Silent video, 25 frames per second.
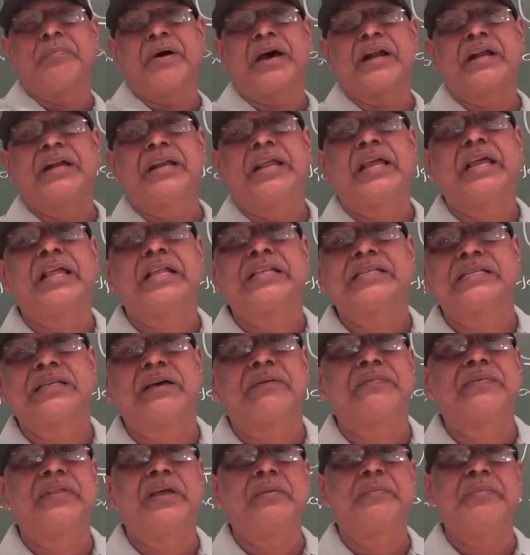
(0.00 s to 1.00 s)
particles
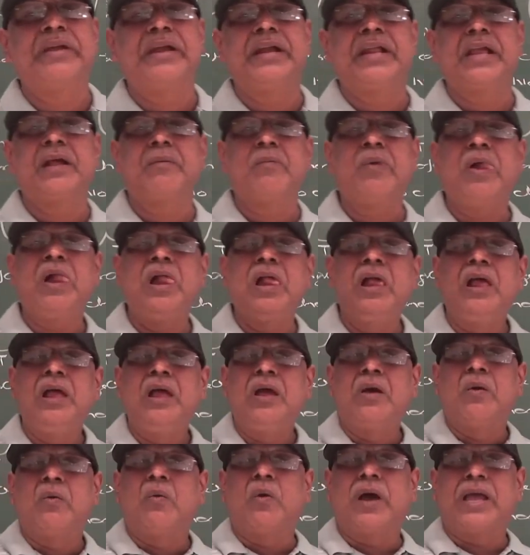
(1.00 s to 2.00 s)
of the medium
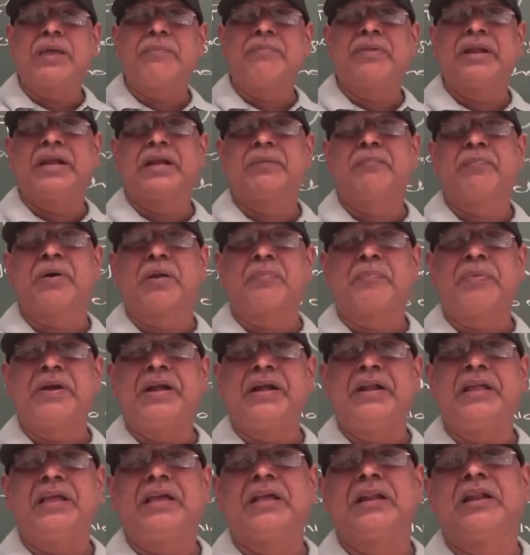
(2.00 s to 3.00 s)
vibrate
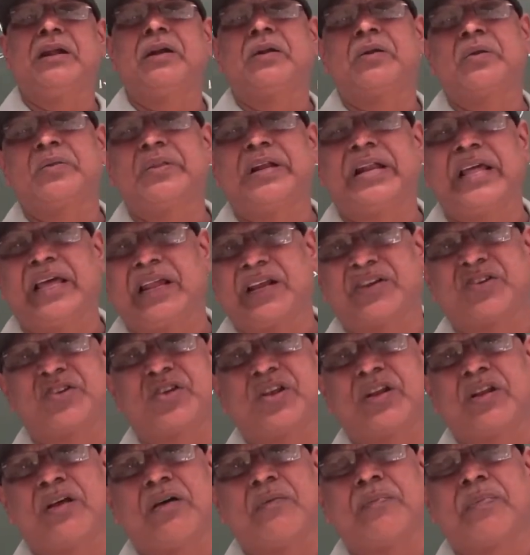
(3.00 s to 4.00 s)
perpendicular to the
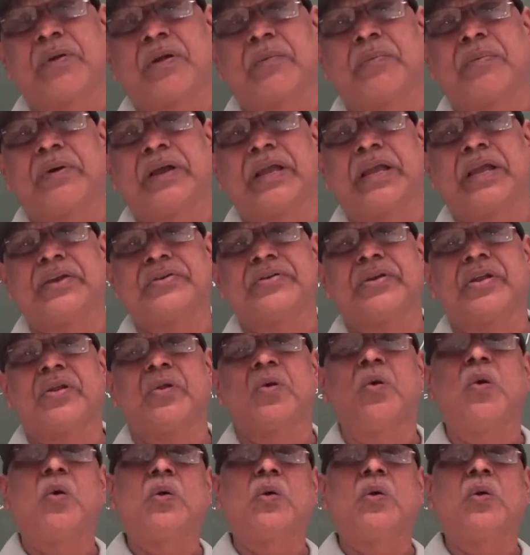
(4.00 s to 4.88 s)
direction of propagation